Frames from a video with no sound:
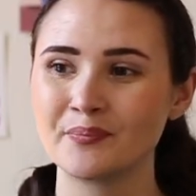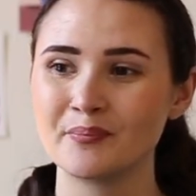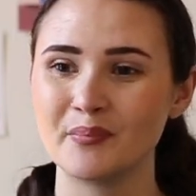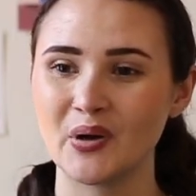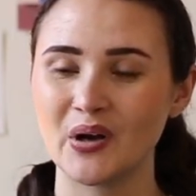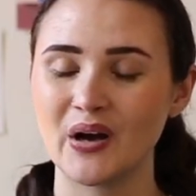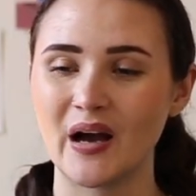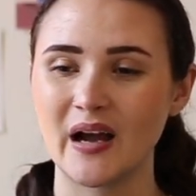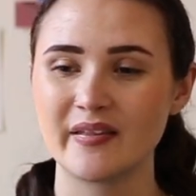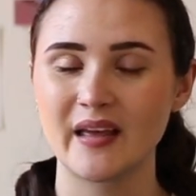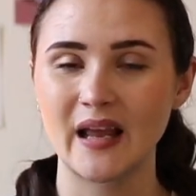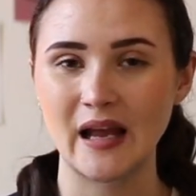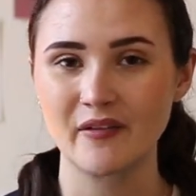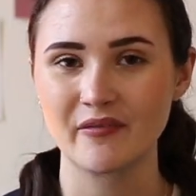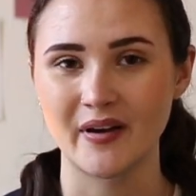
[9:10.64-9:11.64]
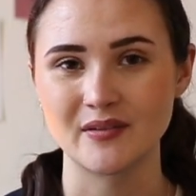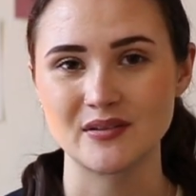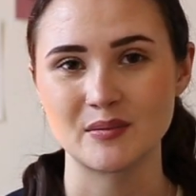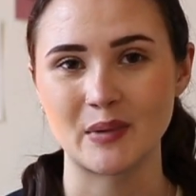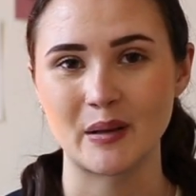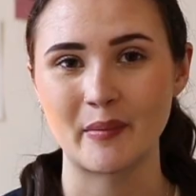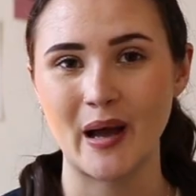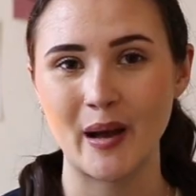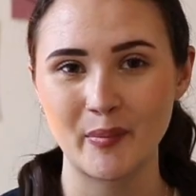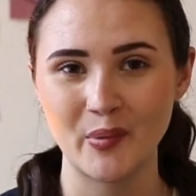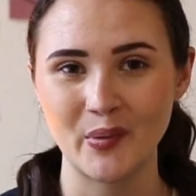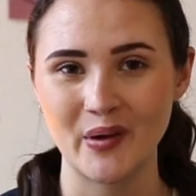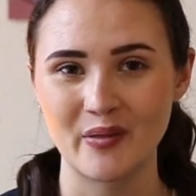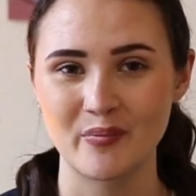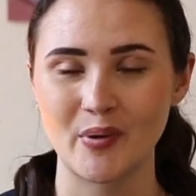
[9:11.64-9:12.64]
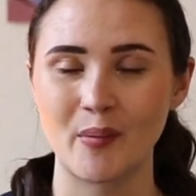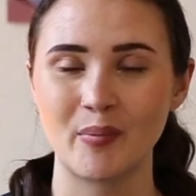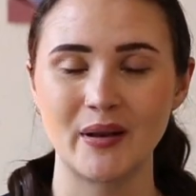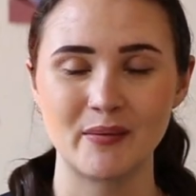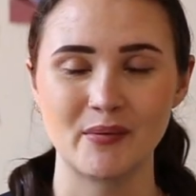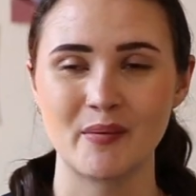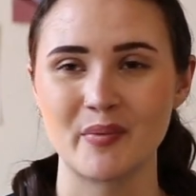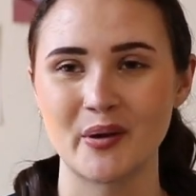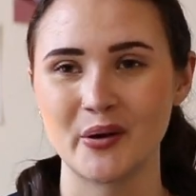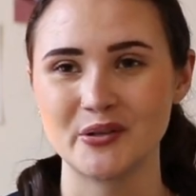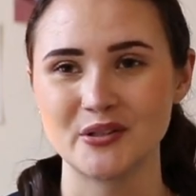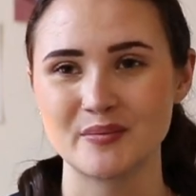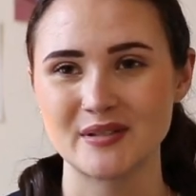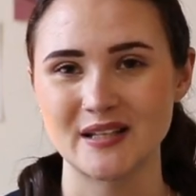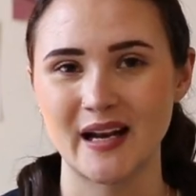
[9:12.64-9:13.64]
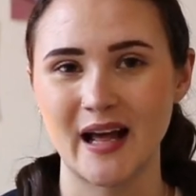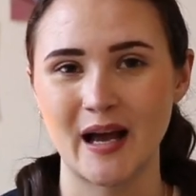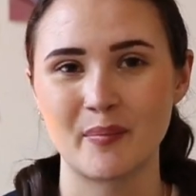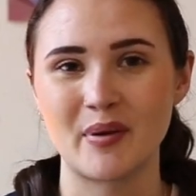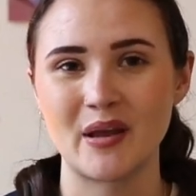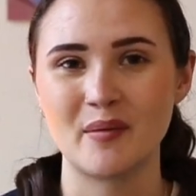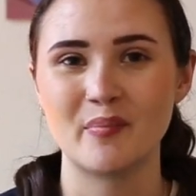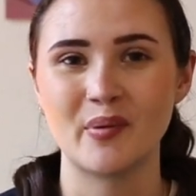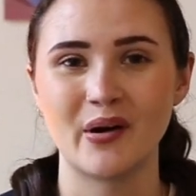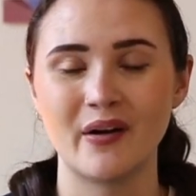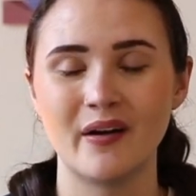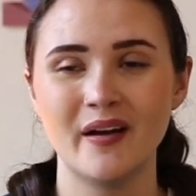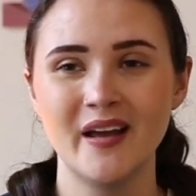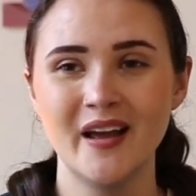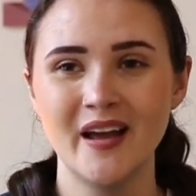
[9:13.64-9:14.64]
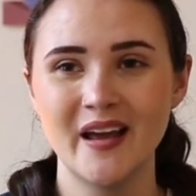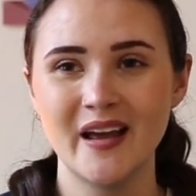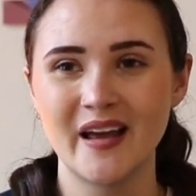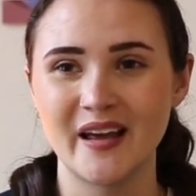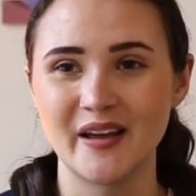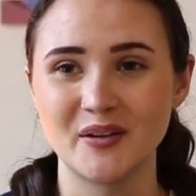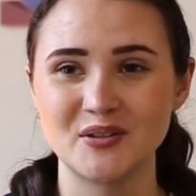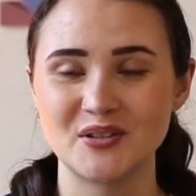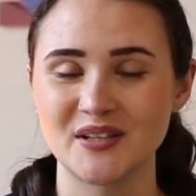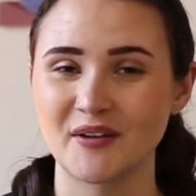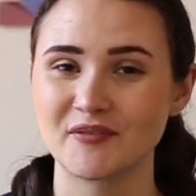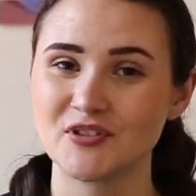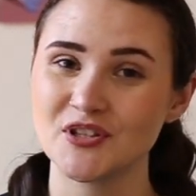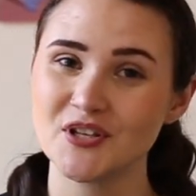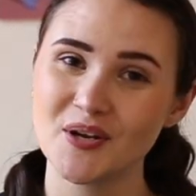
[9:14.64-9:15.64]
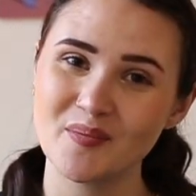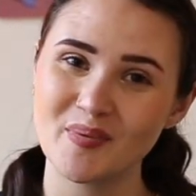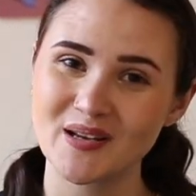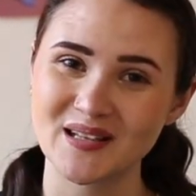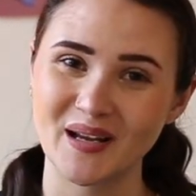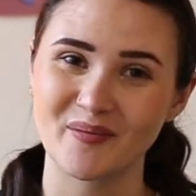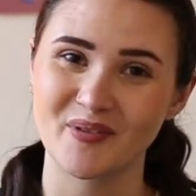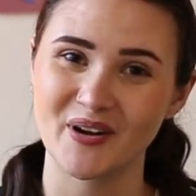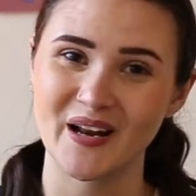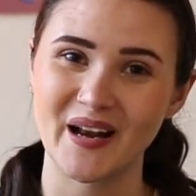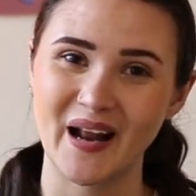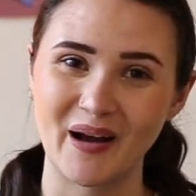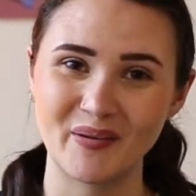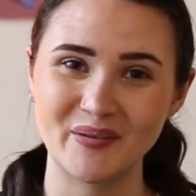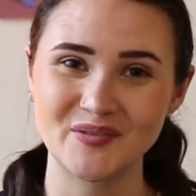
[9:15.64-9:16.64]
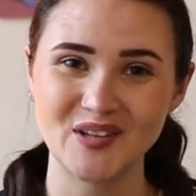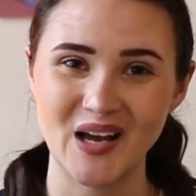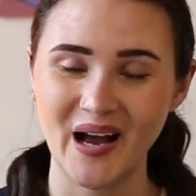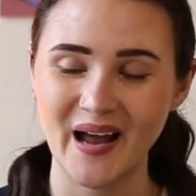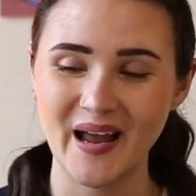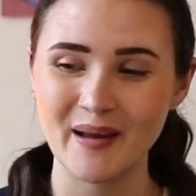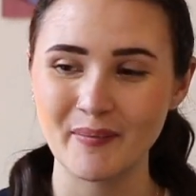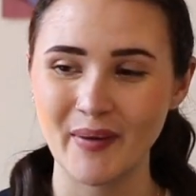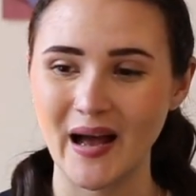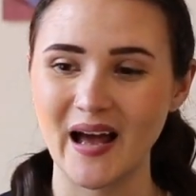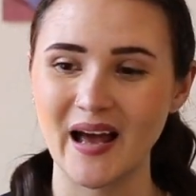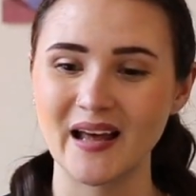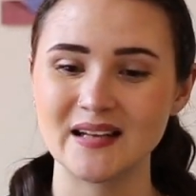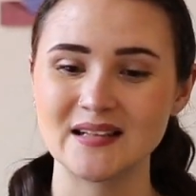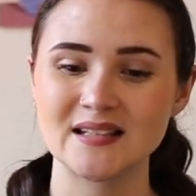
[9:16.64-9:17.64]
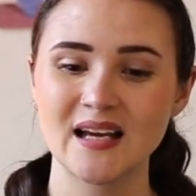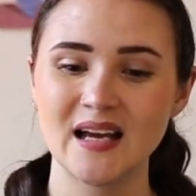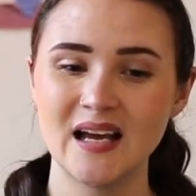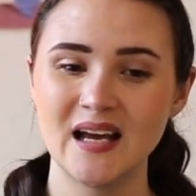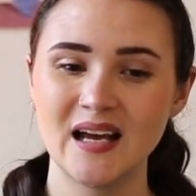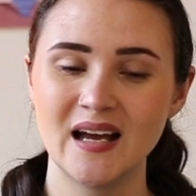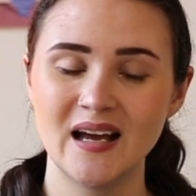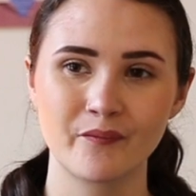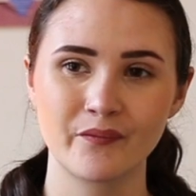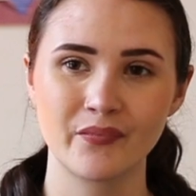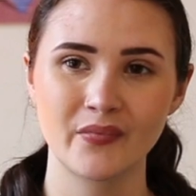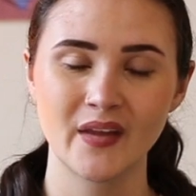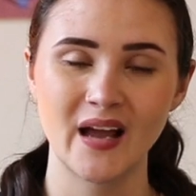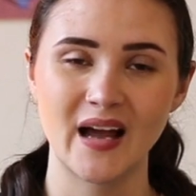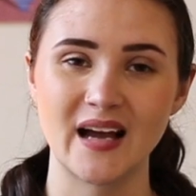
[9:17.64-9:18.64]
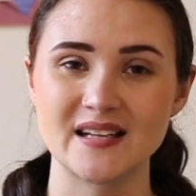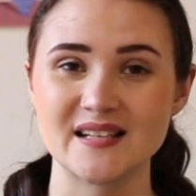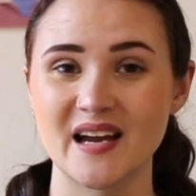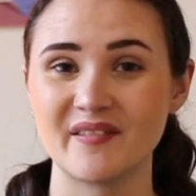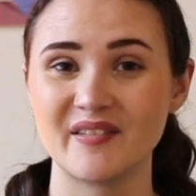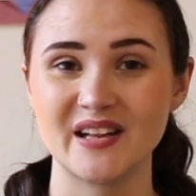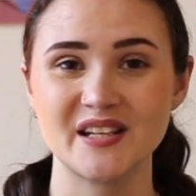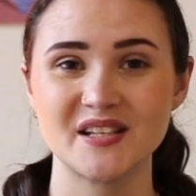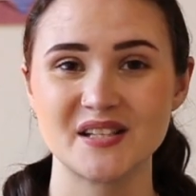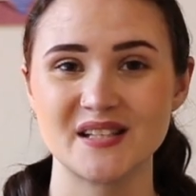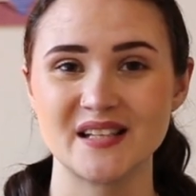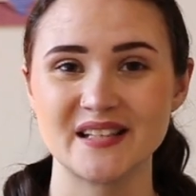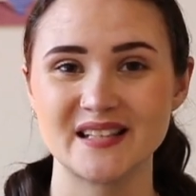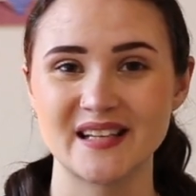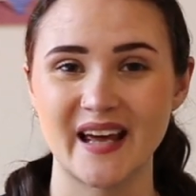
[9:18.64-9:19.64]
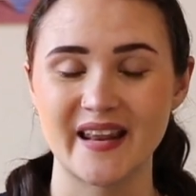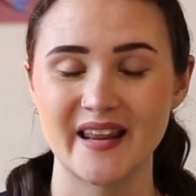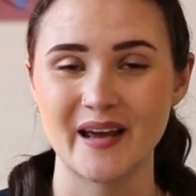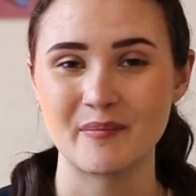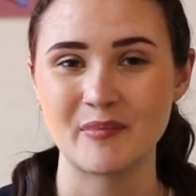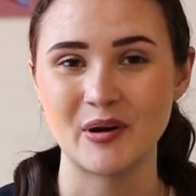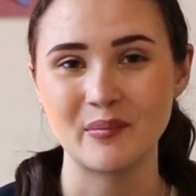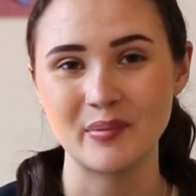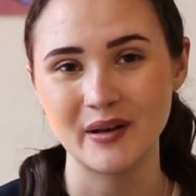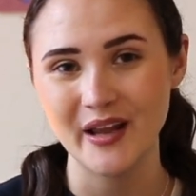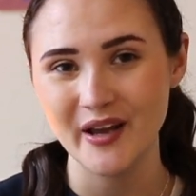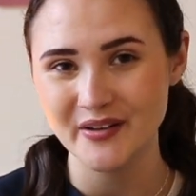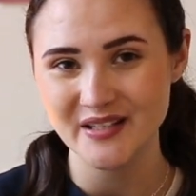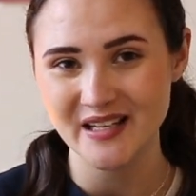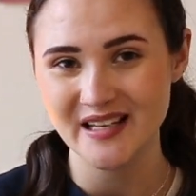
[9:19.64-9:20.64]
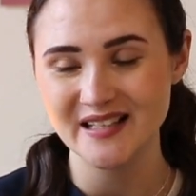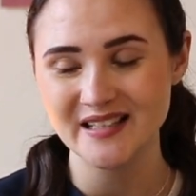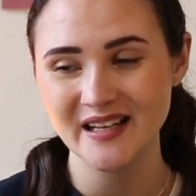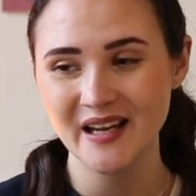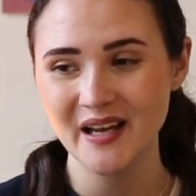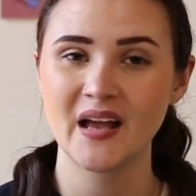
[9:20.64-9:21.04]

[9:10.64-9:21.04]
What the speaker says: But I think I found some that I'm happy with. Probably won't be 100% happy, but it'll just have to do because I'm running out of time, and I really just need to get them uploaded.